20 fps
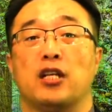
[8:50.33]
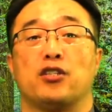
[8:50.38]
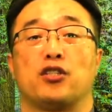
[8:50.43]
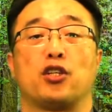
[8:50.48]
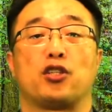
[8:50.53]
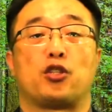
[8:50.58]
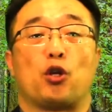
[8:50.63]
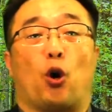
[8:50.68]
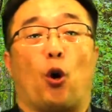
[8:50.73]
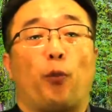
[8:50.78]

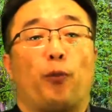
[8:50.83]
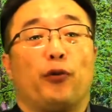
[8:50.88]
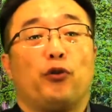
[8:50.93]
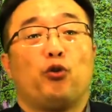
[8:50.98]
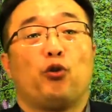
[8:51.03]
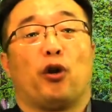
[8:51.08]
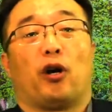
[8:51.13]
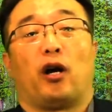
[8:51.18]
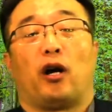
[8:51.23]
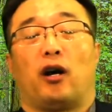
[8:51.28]
Just
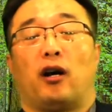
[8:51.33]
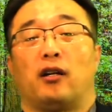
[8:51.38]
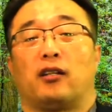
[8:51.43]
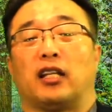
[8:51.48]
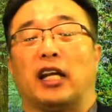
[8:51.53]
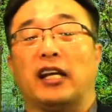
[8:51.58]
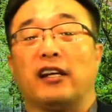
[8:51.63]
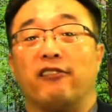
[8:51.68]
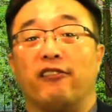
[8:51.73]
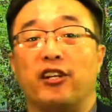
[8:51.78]
open your
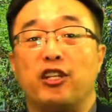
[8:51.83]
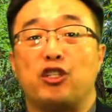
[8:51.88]
heart and